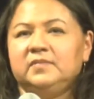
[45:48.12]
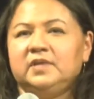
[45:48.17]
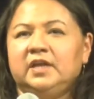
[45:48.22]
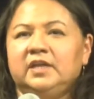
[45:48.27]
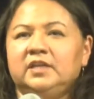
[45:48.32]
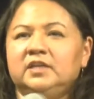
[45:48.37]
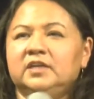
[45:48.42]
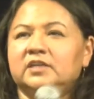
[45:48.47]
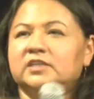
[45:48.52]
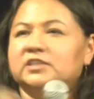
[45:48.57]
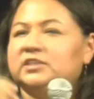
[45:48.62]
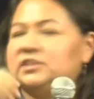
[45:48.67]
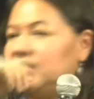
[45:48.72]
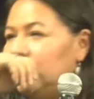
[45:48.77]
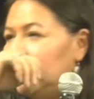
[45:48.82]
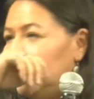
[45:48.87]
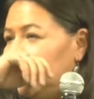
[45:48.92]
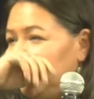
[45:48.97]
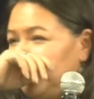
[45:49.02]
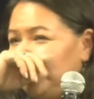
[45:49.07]
and there's,
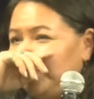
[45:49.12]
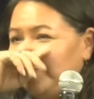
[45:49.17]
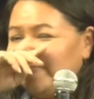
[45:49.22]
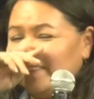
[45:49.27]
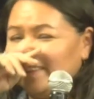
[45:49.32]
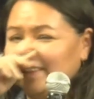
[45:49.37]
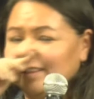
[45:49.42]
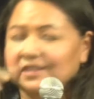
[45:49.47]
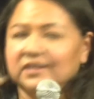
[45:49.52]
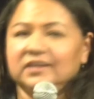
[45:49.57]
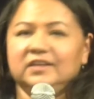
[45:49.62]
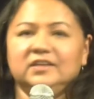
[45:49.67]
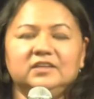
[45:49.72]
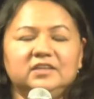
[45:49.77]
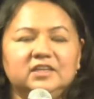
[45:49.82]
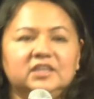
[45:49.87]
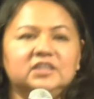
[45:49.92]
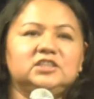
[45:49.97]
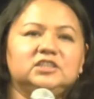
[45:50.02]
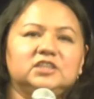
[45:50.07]
uh,
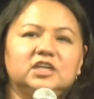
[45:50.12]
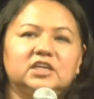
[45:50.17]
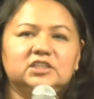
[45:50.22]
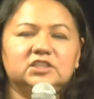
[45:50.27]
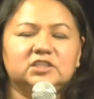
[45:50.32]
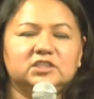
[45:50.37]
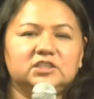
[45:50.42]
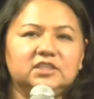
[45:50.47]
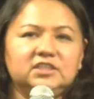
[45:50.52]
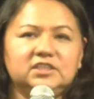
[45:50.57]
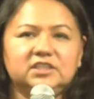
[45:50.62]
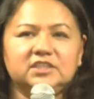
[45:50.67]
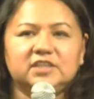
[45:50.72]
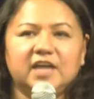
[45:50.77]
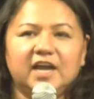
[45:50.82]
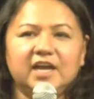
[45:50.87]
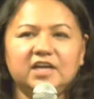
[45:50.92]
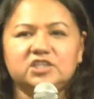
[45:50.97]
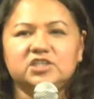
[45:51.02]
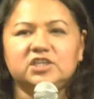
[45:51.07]
it's, it's, this is
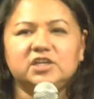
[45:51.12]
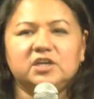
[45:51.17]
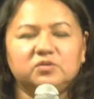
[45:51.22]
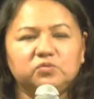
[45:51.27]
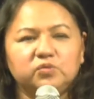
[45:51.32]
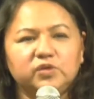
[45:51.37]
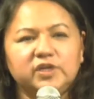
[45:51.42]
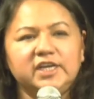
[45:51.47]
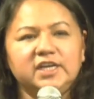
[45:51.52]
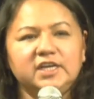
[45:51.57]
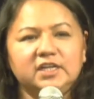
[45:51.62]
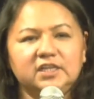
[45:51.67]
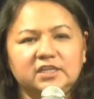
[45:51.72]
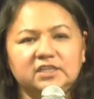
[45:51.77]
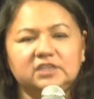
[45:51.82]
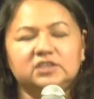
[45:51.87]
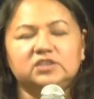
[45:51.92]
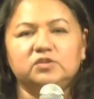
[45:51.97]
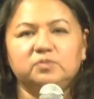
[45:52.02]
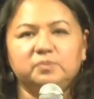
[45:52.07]
actually a
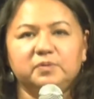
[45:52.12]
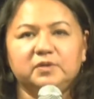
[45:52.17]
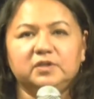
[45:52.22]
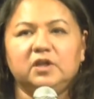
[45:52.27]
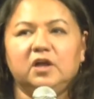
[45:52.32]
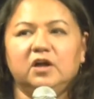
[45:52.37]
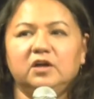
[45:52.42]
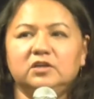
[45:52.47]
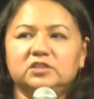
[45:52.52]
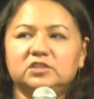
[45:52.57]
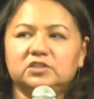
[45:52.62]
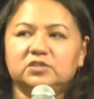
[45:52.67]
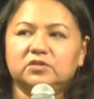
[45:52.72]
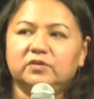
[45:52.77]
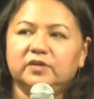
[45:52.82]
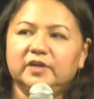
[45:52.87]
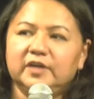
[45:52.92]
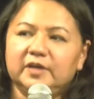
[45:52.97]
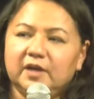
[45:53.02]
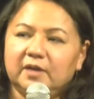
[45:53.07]
really super long
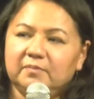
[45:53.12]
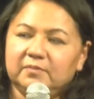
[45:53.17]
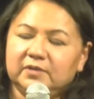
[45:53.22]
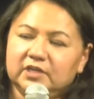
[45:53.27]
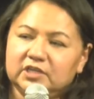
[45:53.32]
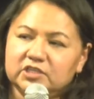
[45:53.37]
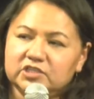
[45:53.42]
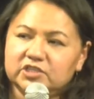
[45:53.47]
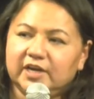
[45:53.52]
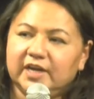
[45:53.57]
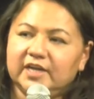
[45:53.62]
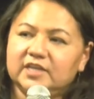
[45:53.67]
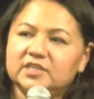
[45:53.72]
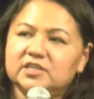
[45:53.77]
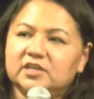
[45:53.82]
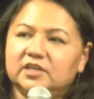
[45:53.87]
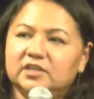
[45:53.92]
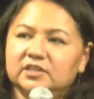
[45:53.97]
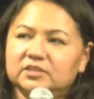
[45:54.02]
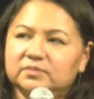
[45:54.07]
story. I'm going to try and
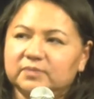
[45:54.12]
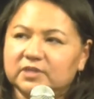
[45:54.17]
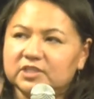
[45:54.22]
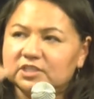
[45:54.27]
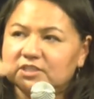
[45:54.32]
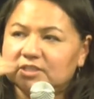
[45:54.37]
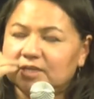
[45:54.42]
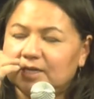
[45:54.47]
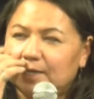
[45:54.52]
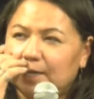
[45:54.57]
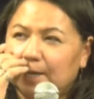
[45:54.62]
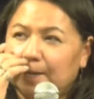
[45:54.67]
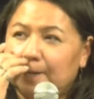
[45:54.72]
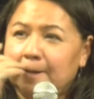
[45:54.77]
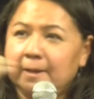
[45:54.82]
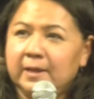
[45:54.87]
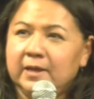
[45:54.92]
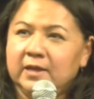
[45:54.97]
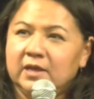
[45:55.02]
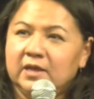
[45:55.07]
tell as much as I can.
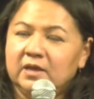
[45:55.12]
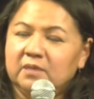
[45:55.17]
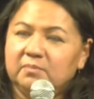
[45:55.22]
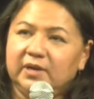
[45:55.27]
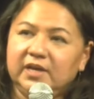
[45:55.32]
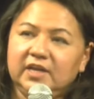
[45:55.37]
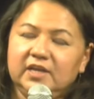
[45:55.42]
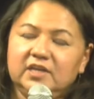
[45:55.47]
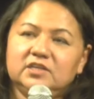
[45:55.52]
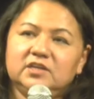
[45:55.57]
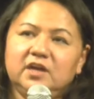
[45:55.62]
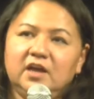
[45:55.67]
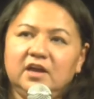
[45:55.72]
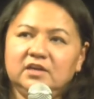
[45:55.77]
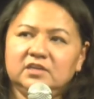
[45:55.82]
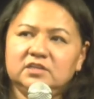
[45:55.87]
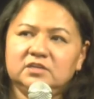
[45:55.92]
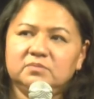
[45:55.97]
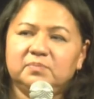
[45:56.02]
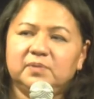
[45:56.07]
But he
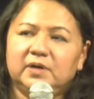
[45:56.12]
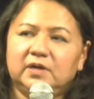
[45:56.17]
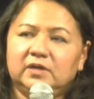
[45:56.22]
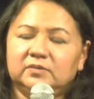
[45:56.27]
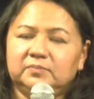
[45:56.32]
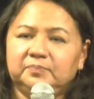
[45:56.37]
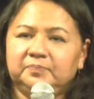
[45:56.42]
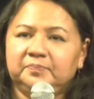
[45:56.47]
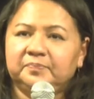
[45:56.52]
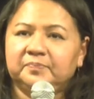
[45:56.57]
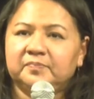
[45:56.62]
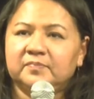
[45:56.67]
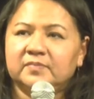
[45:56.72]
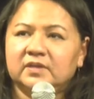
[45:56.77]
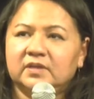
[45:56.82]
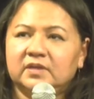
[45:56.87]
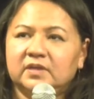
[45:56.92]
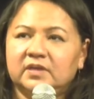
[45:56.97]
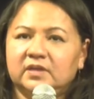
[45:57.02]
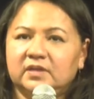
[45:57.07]
talked about
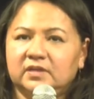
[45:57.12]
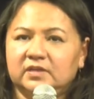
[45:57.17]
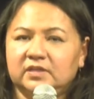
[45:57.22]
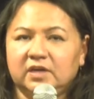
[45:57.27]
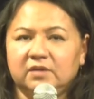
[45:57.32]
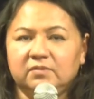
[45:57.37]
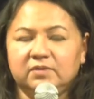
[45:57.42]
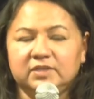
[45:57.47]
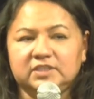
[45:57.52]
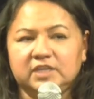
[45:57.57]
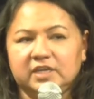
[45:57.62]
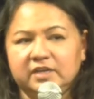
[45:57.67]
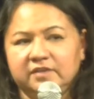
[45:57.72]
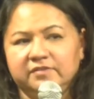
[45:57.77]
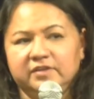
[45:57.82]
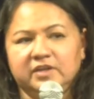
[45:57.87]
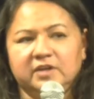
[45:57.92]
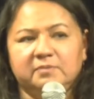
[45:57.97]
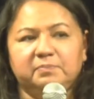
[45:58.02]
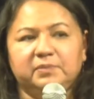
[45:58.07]
there was
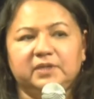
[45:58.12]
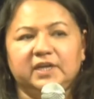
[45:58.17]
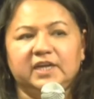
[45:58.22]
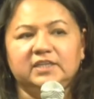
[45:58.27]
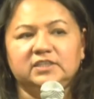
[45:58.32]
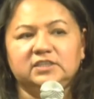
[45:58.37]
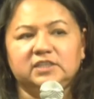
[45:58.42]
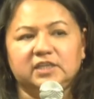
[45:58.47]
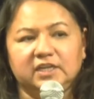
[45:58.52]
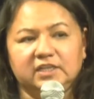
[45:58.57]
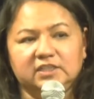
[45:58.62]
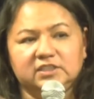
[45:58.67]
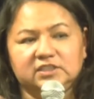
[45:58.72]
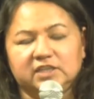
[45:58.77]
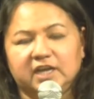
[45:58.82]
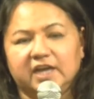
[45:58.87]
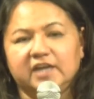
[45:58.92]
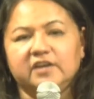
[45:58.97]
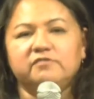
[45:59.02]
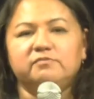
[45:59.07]
even a place
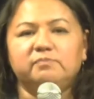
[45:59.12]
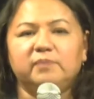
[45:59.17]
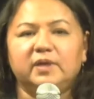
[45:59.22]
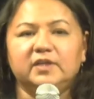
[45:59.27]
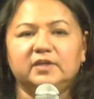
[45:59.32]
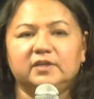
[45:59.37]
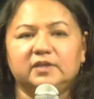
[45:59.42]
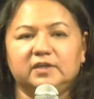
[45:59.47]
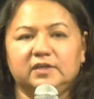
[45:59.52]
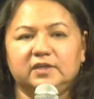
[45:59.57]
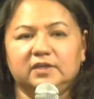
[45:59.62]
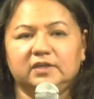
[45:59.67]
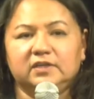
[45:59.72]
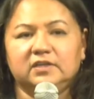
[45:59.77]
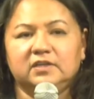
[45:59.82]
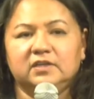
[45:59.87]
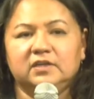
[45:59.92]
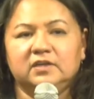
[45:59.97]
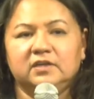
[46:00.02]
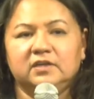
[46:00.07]
inside of Mother Earth.